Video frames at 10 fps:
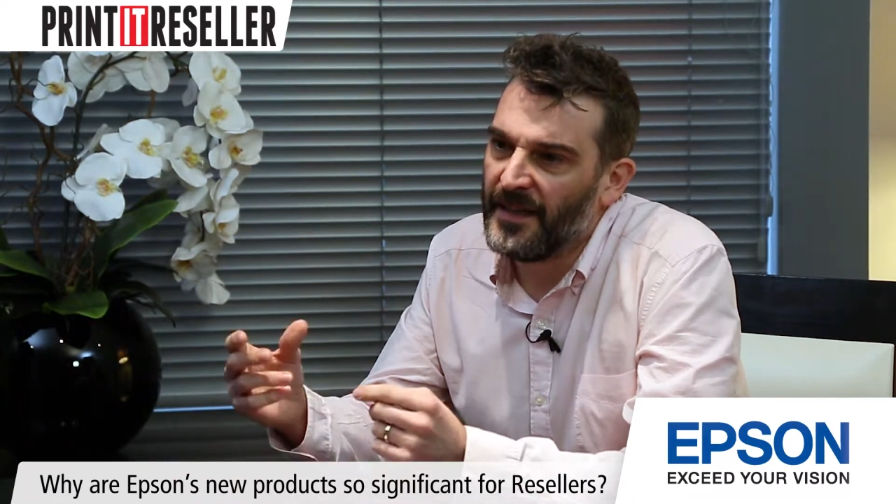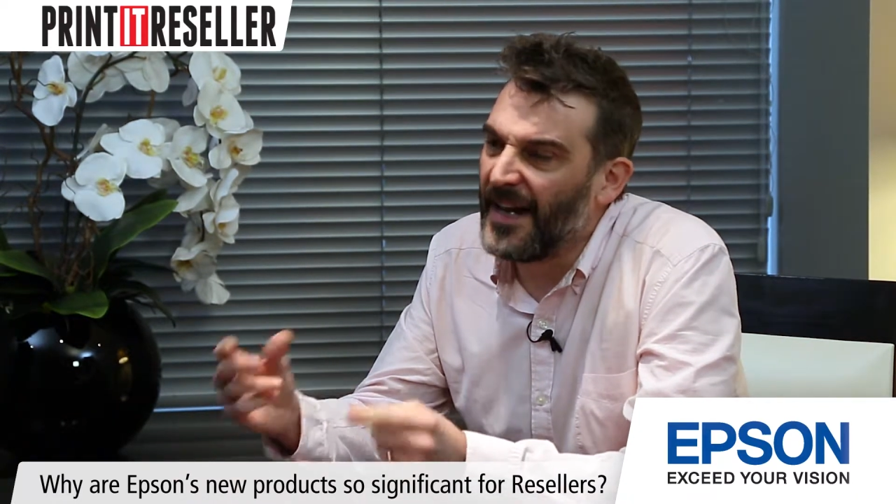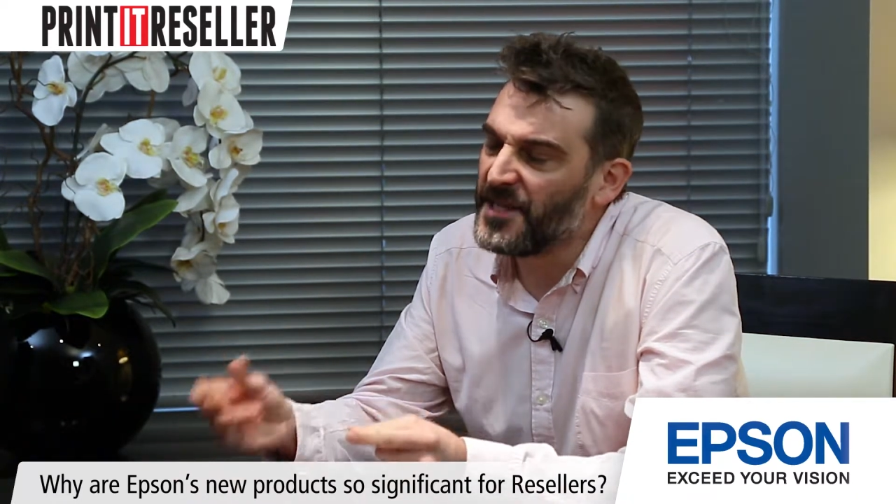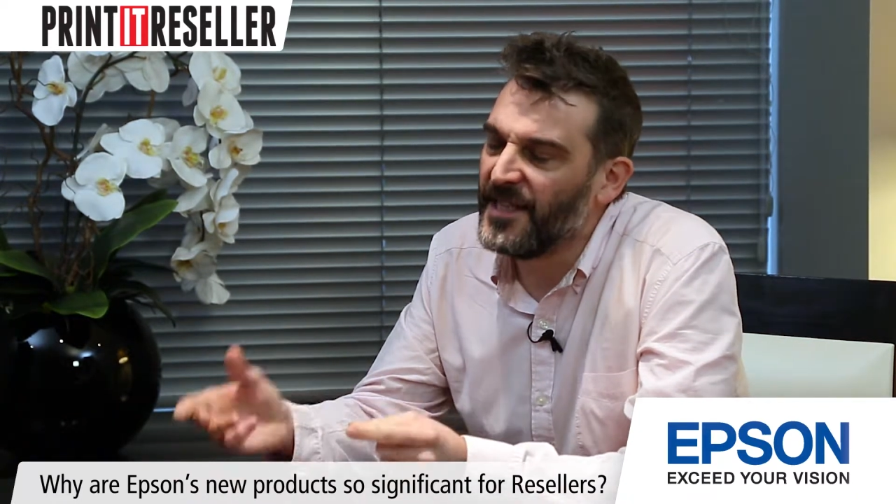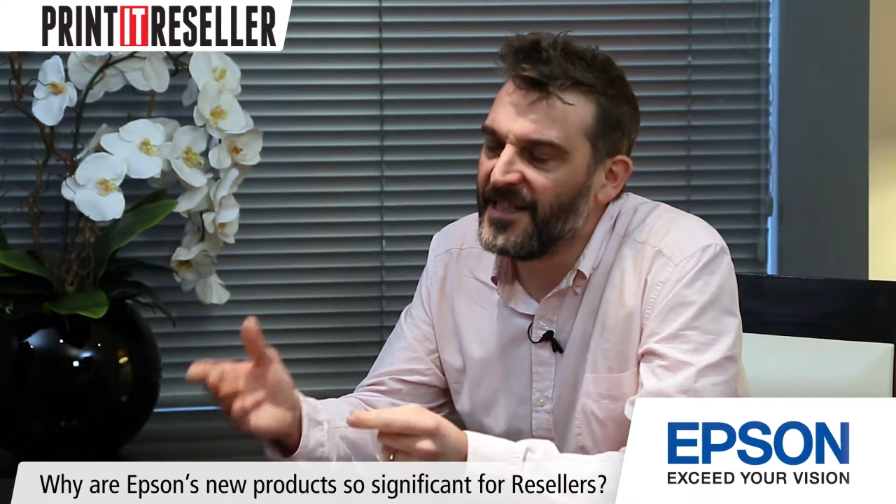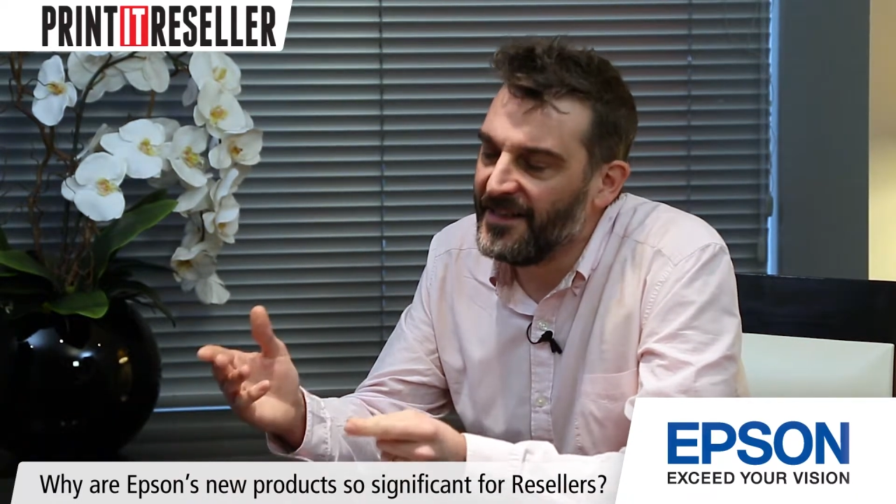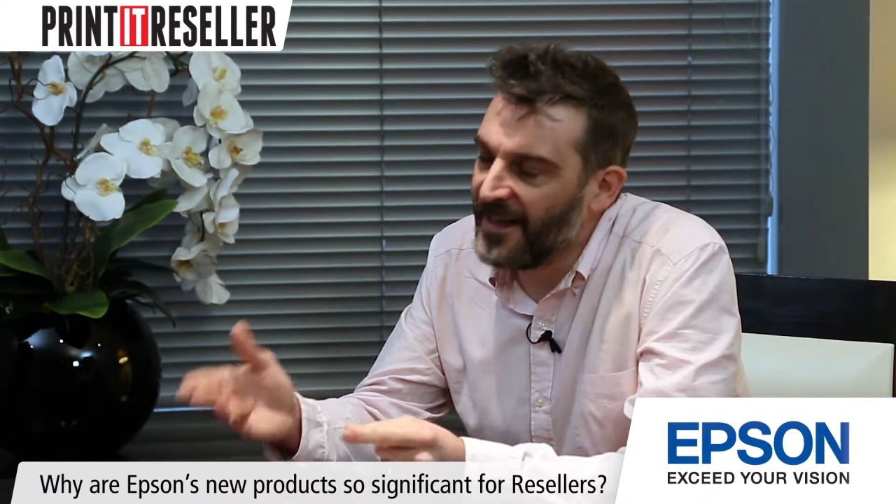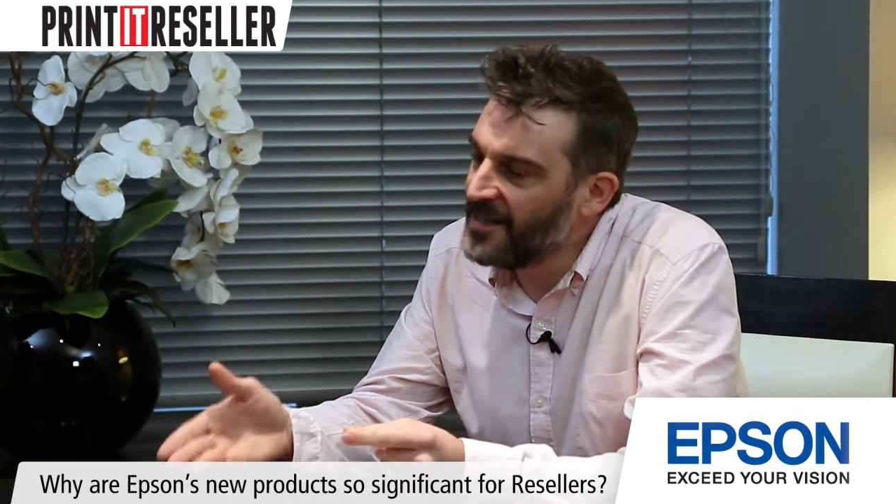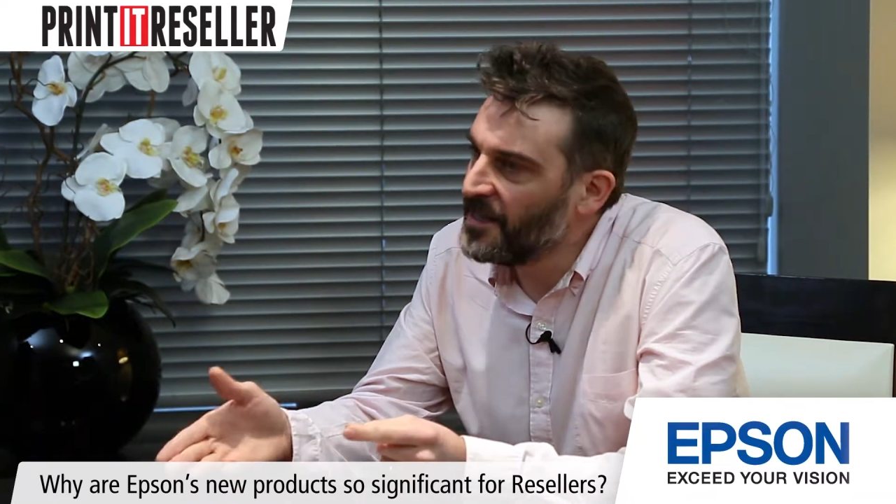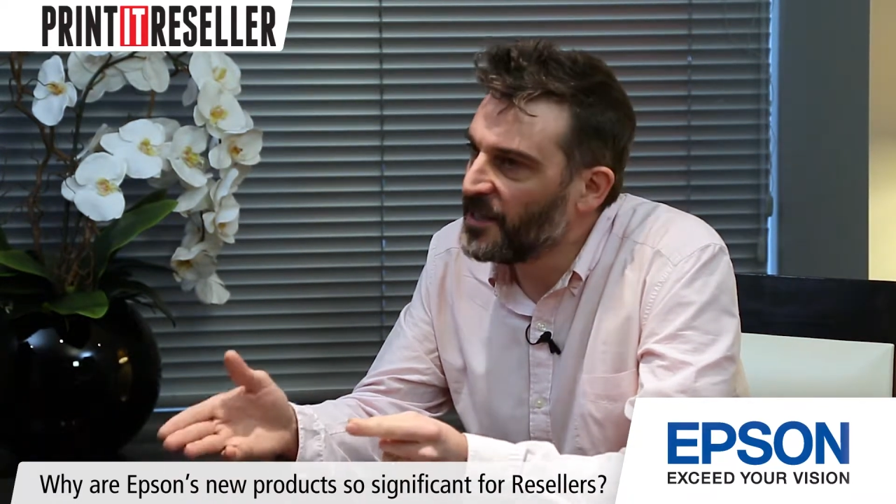Actually,
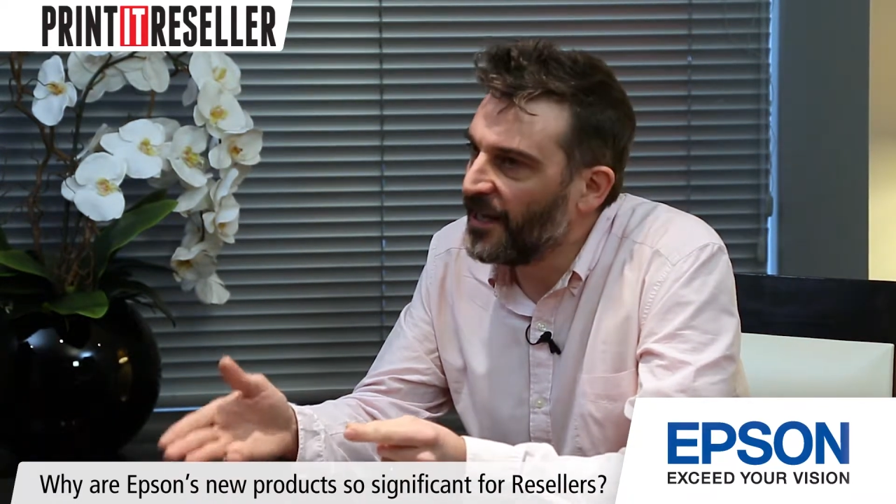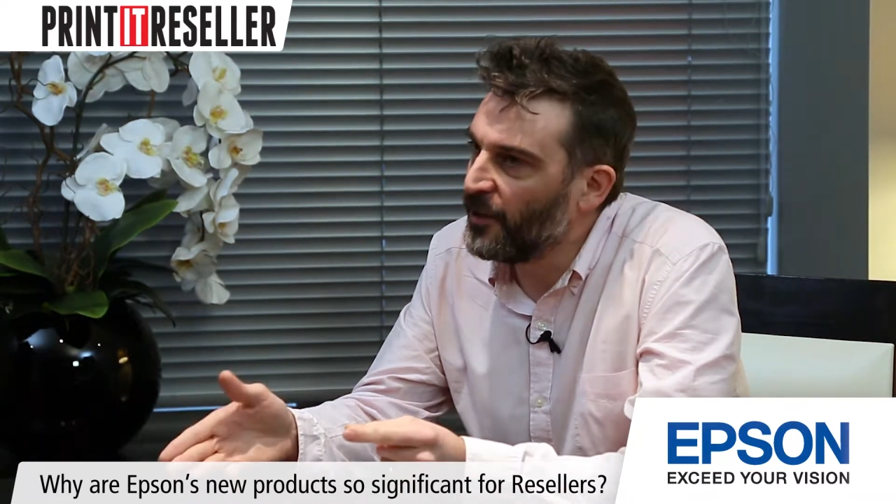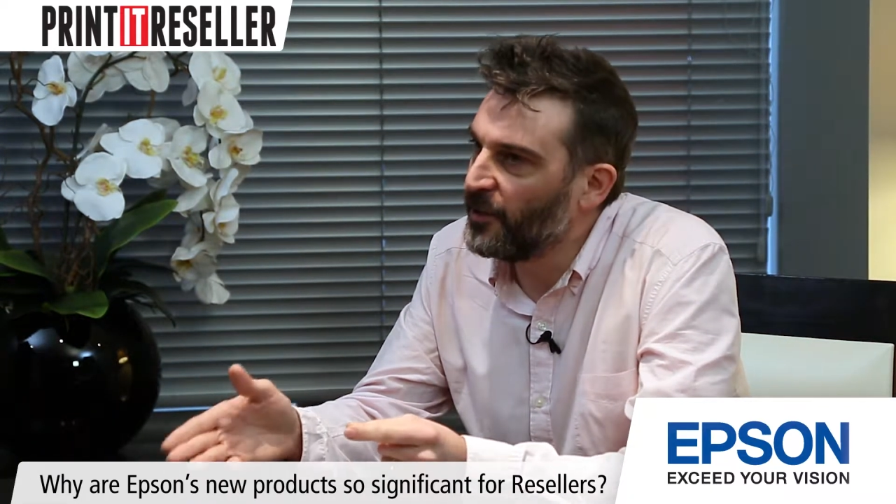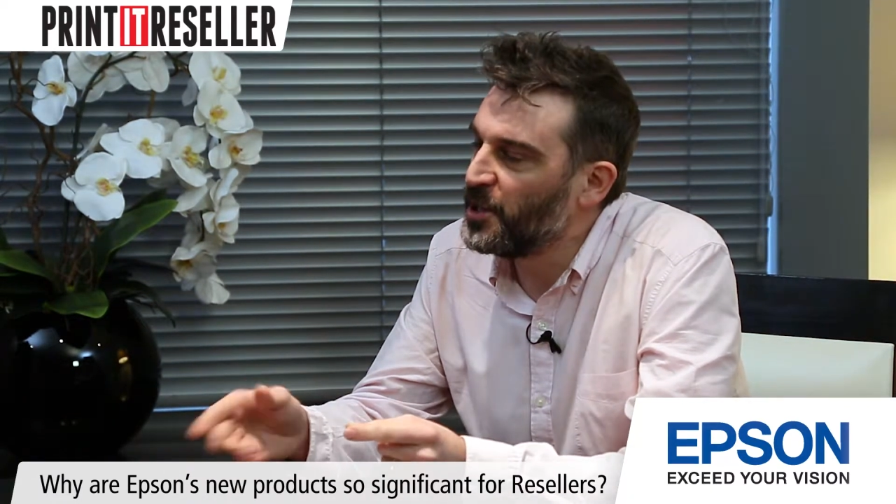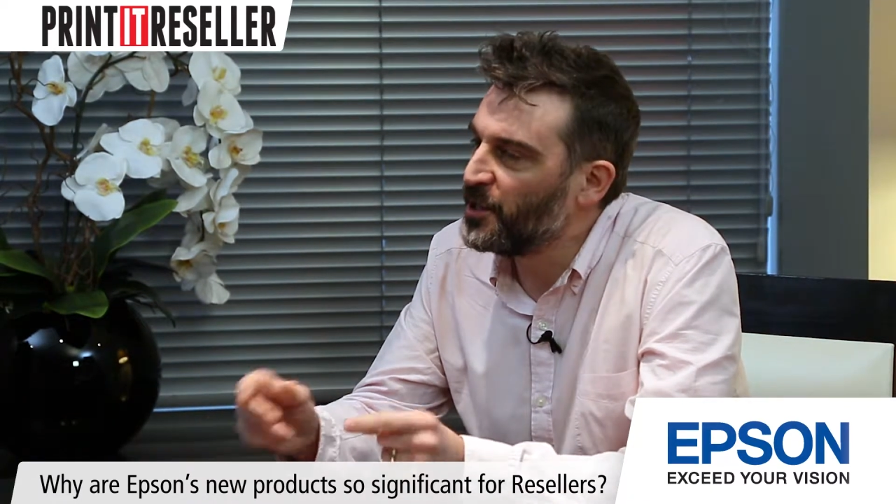laser technology